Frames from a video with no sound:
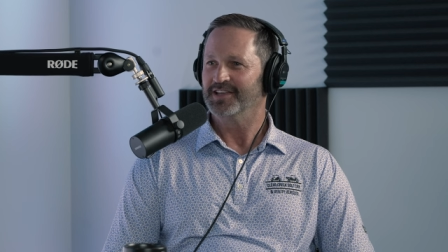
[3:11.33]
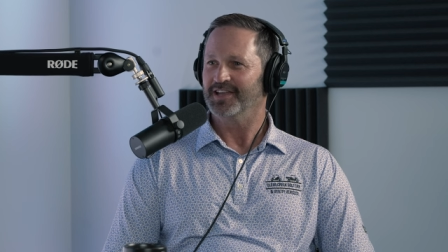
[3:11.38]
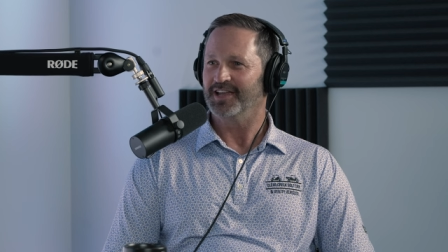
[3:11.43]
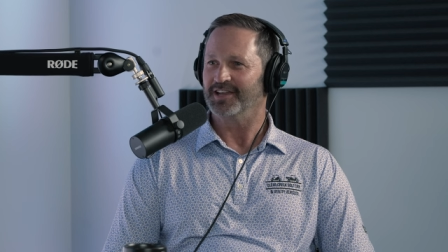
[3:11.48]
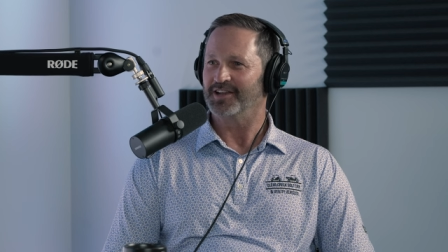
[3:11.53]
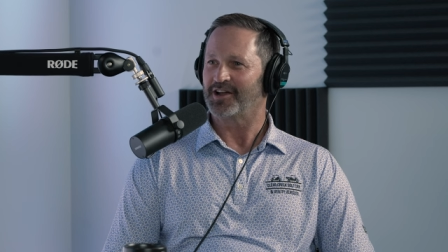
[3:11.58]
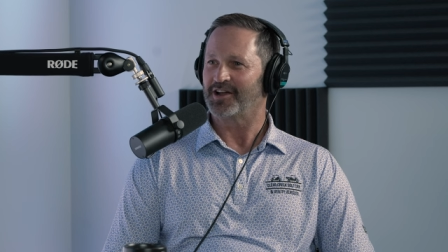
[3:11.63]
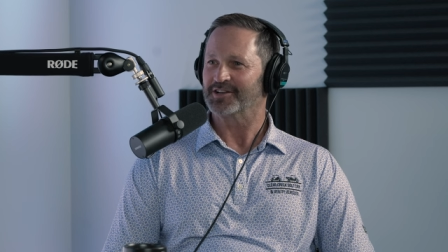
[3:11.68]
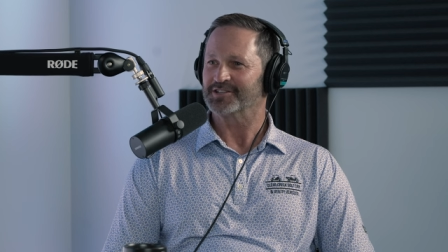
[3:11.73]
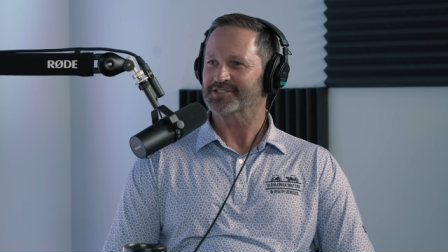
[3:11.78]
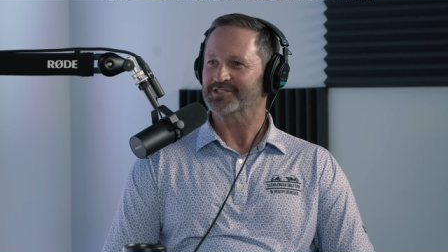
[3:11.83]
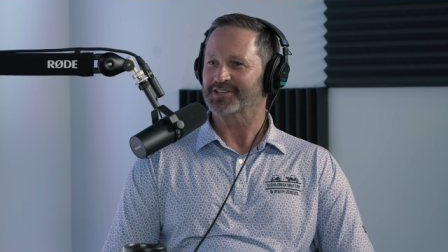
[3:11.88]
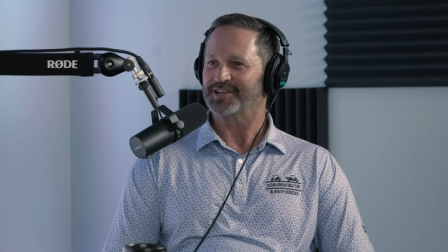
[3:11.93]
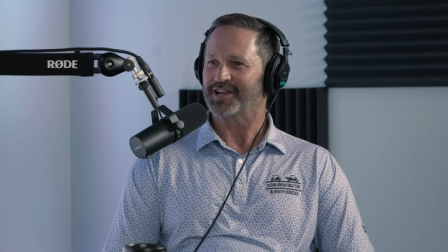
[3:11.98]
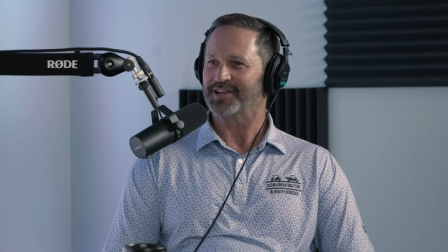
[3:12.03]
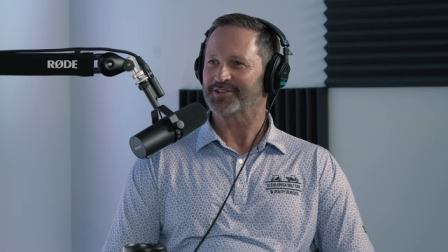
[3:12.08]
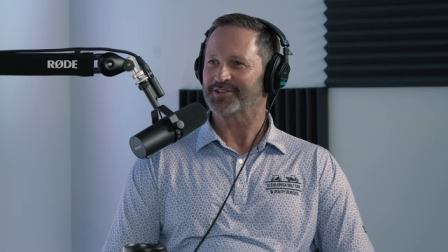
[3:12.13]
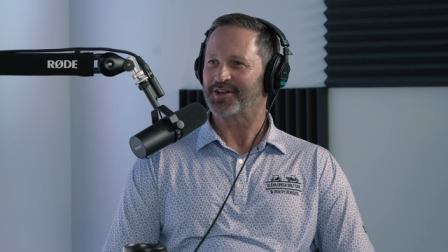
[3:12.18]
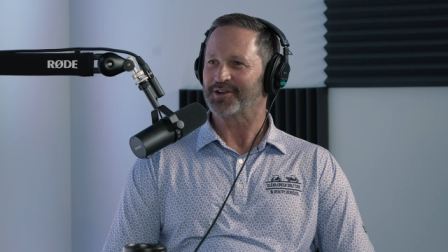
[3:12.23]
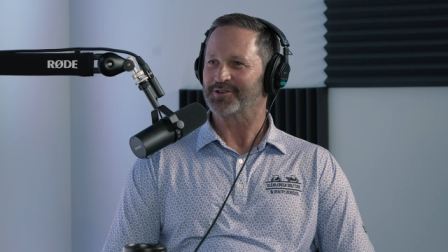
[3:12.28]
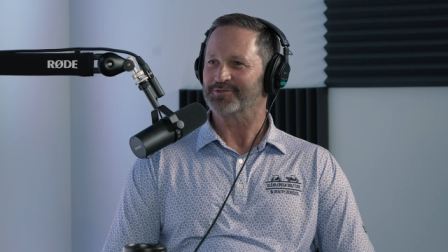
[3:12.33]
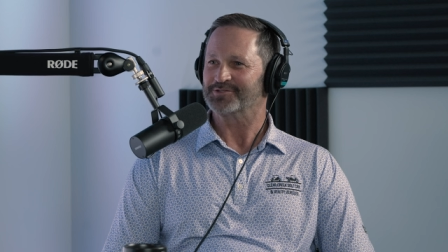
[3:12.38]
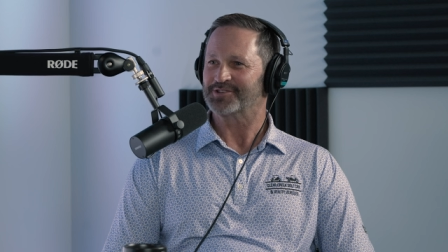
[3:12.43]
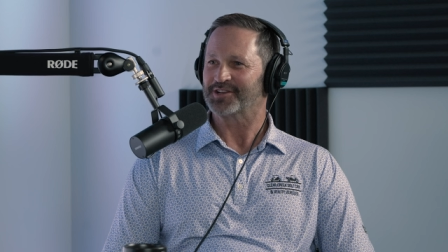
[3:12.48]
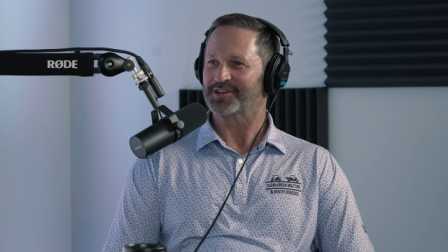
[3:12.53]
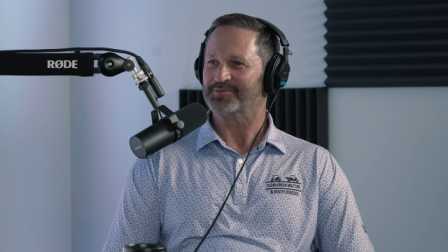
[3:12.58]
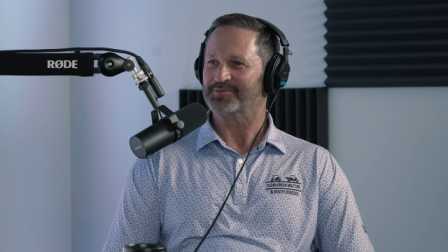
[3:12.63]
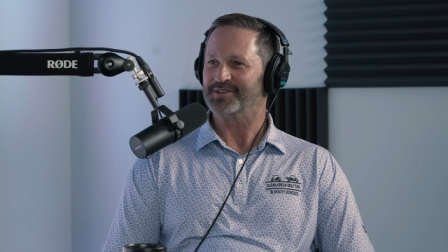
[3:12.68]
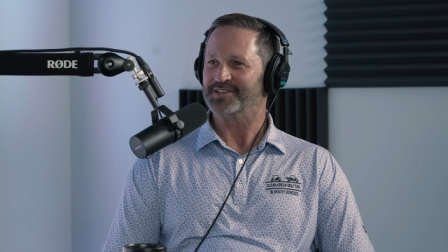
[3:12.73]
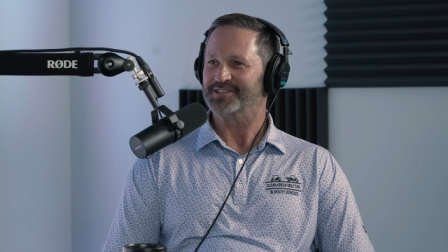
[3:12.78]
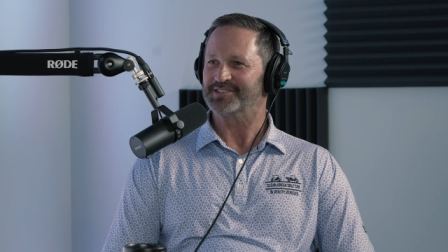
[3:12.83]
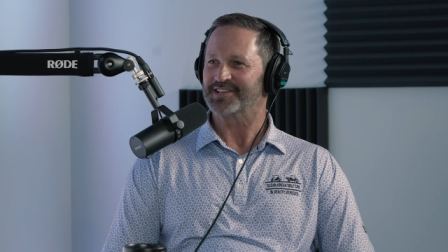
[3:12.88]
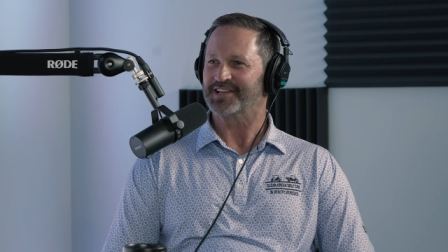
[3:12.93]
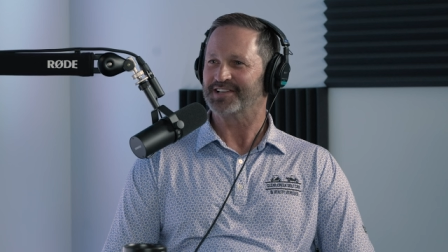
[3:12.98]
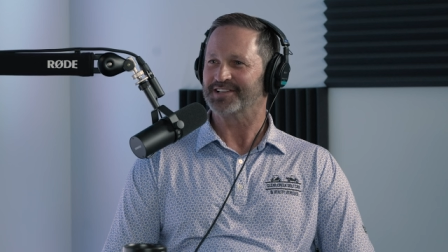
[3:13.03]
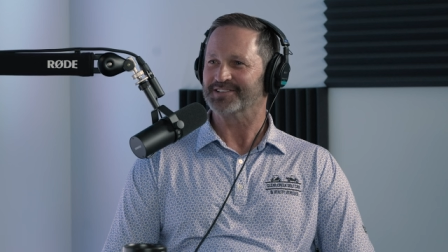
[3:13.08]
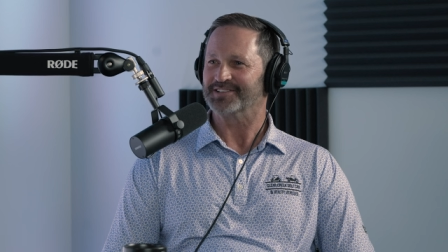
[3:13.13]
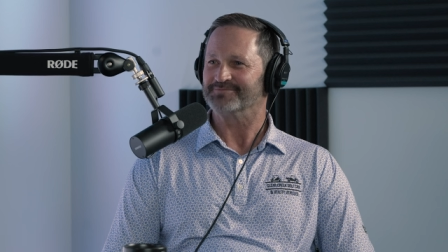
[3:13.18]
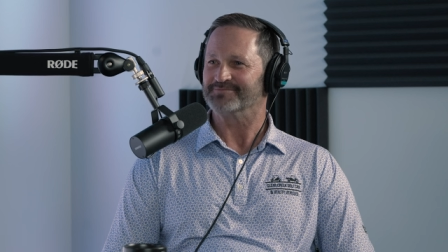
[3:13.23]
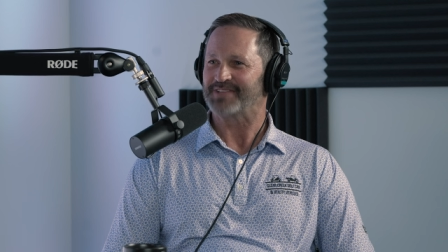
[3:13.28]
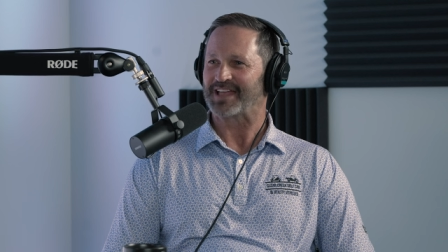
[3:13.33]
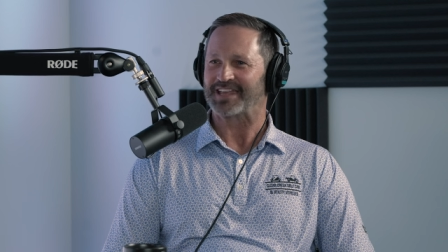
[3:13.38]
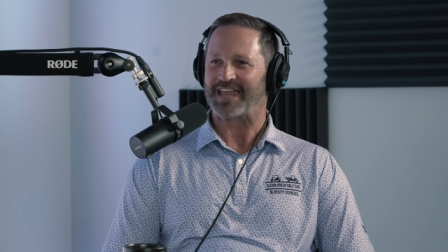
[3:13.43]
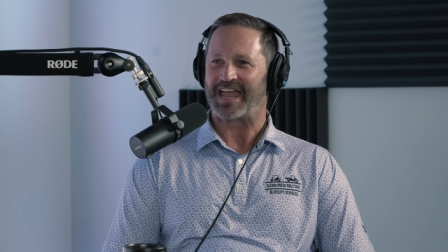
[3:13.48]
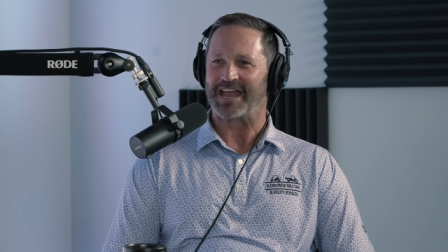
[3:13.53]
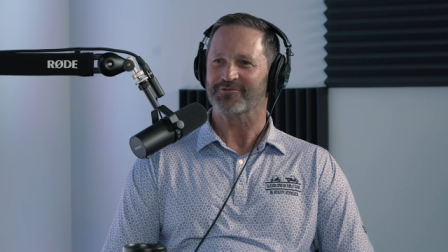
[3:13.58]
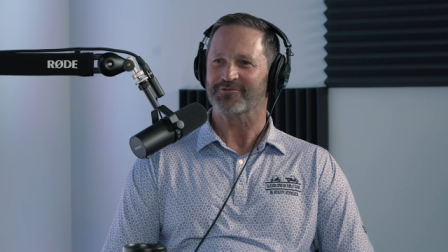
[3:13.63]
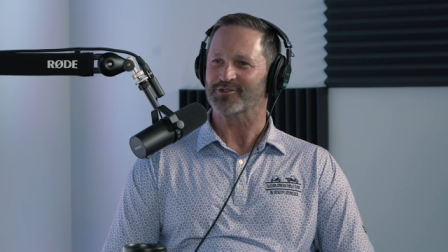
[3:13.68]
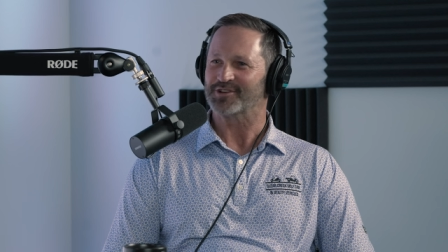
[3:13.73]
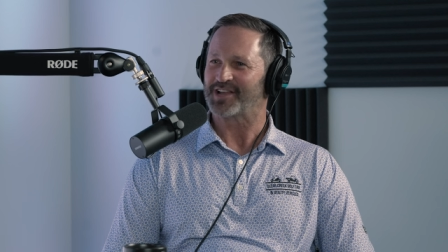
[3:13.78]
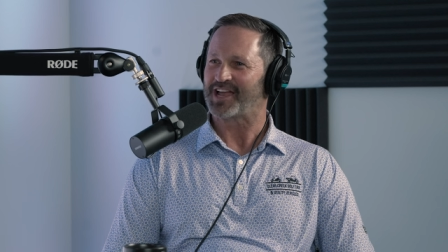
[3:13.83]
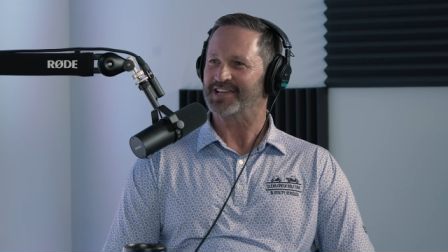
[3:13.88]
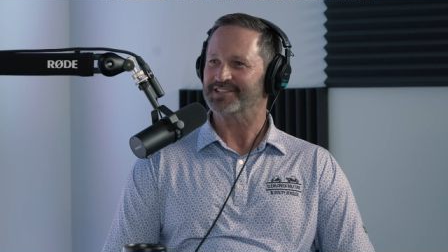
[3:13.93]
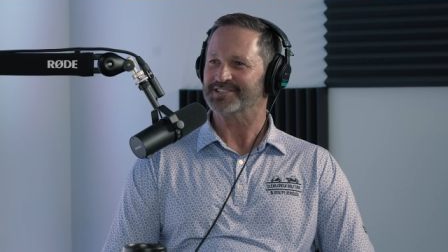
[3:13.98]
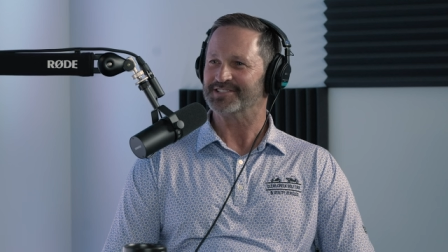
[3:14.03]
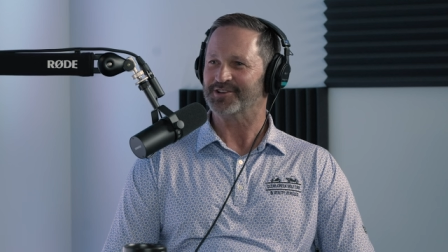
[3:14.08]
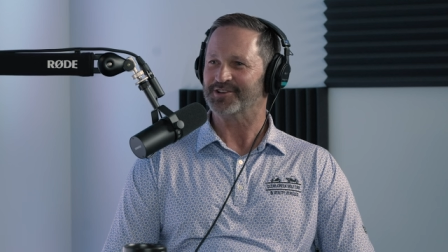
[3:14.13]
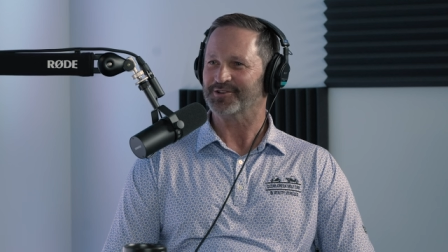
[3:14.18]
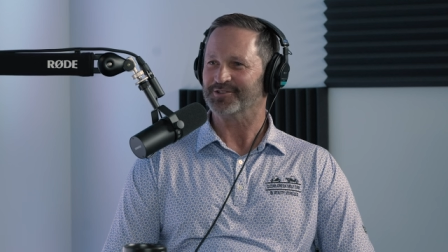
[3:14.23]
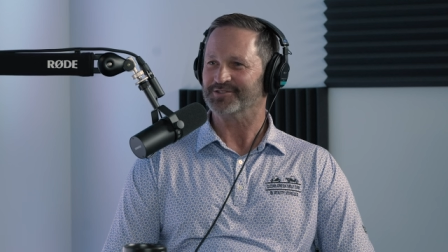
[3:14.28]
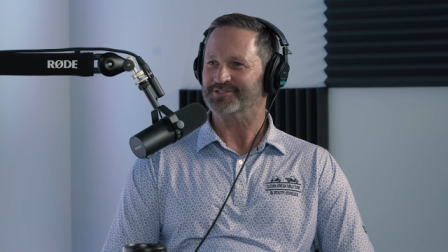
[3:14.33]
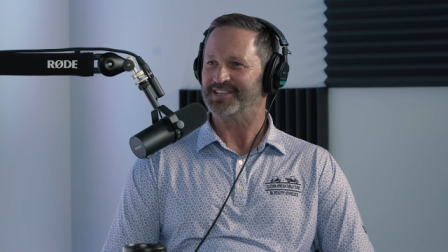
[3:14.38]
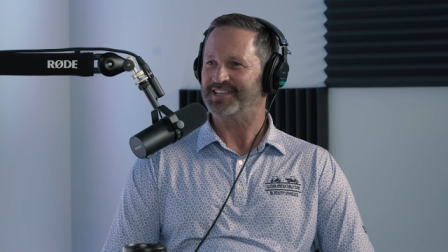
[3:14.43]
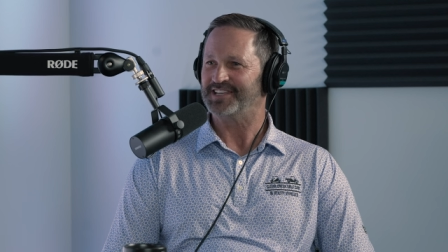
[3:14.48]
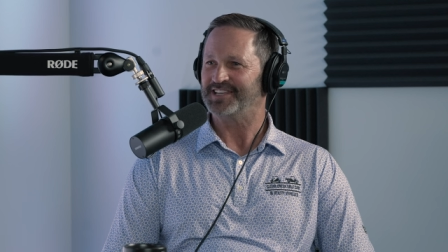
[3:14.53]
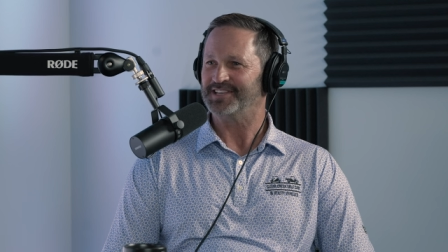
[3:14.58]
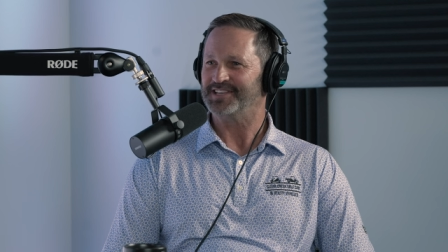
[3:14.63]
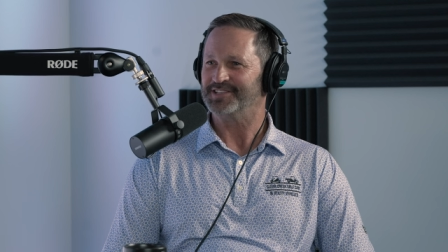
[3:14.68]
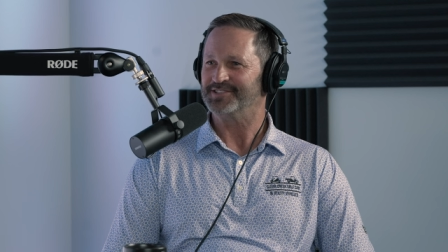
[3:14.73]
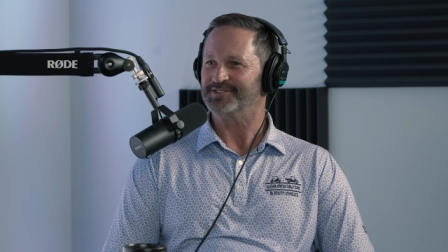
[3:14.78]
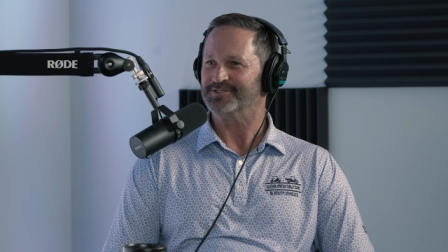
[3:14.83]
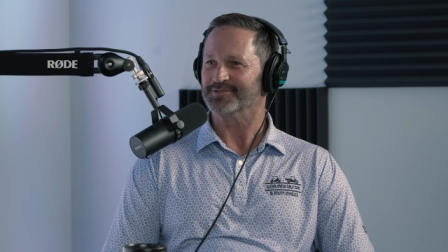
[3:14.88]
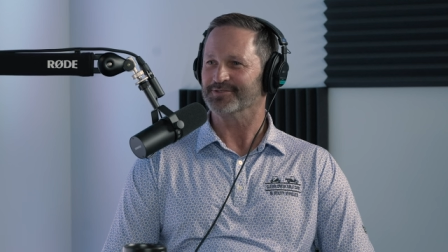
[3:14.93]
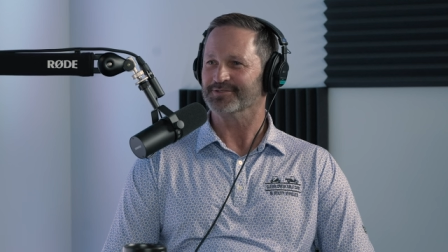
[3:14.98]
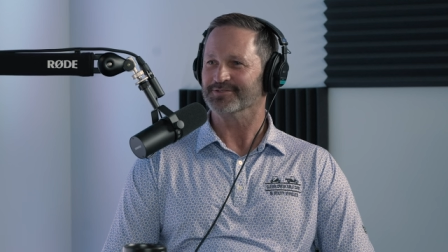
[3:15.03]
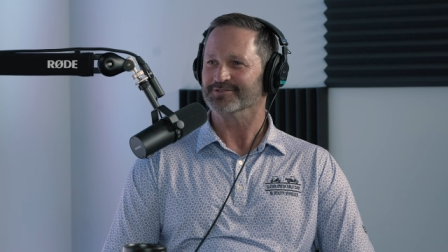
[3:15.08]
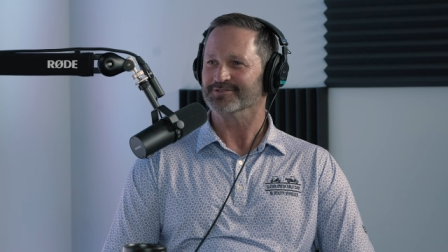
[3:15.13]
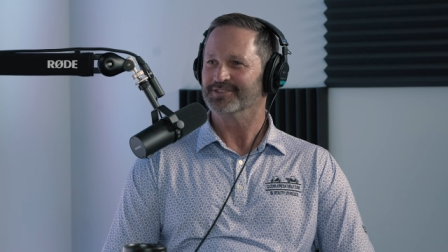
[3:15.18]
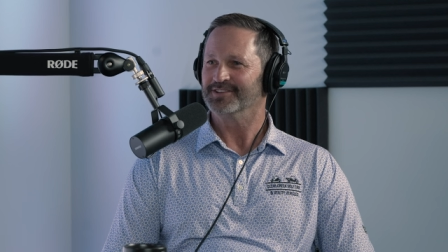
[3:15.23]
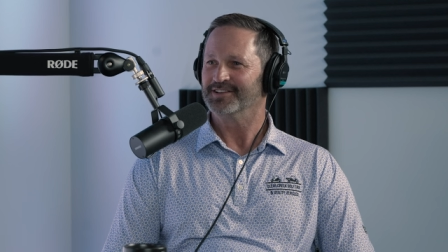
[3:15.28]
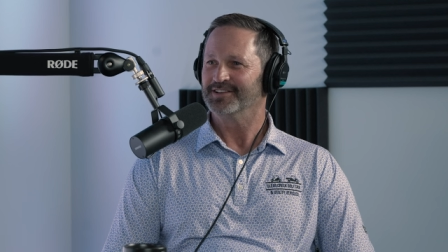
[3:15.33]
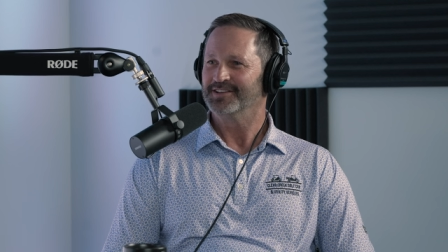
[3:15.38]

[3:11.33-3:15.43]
And honestly, I thought it was going to be selling like advertising on tees or